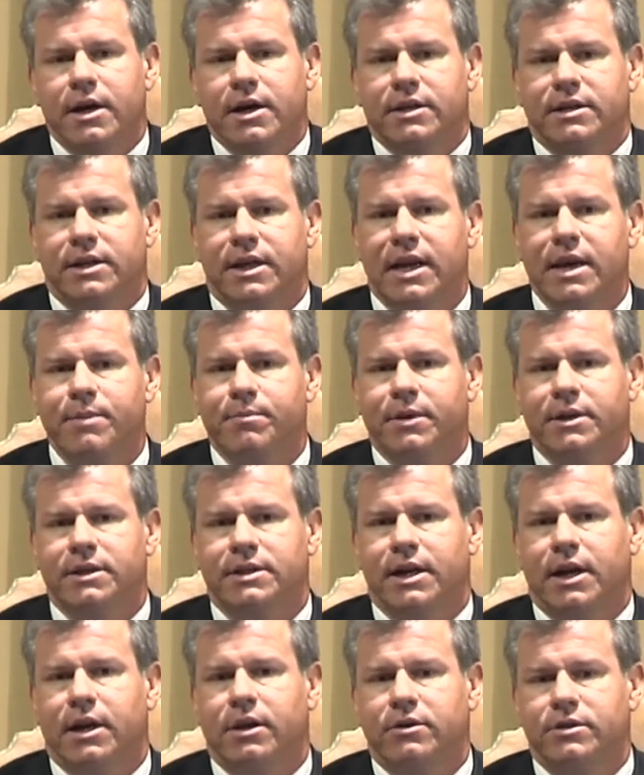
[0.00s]
to keep the
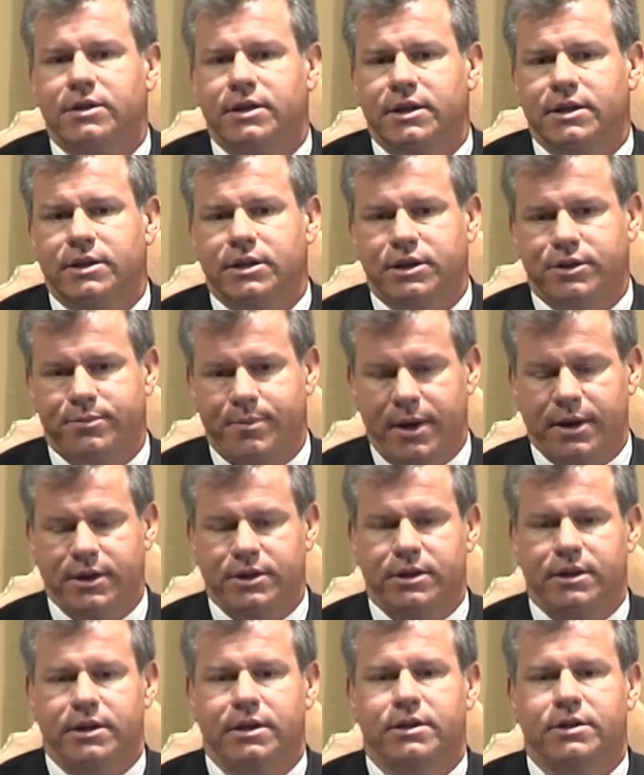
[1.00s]
cells in
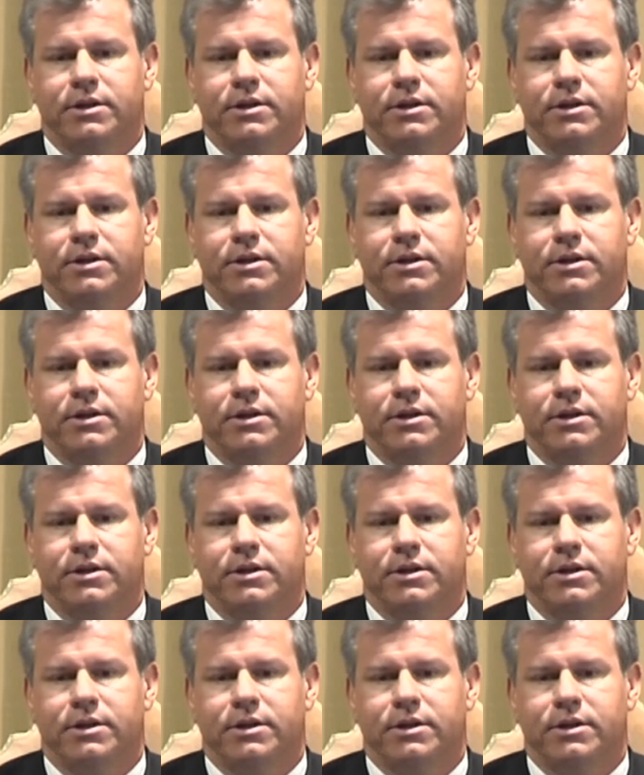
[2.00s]
suspension.